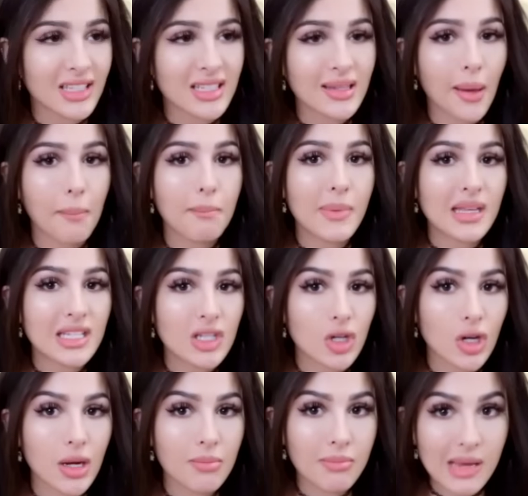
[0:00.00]
This is a
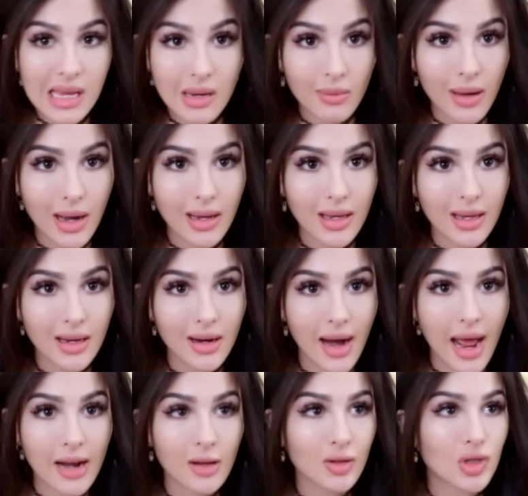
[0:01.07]
mystery meat right here.
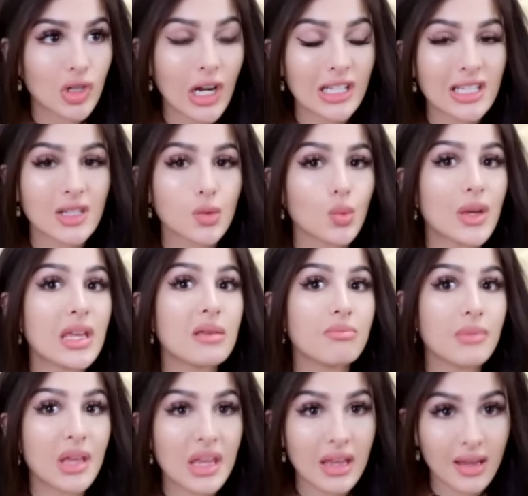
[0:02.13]
I don't trust sweet
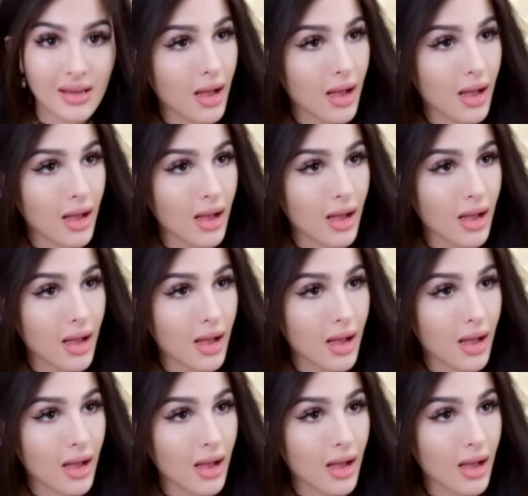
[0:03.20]
meat.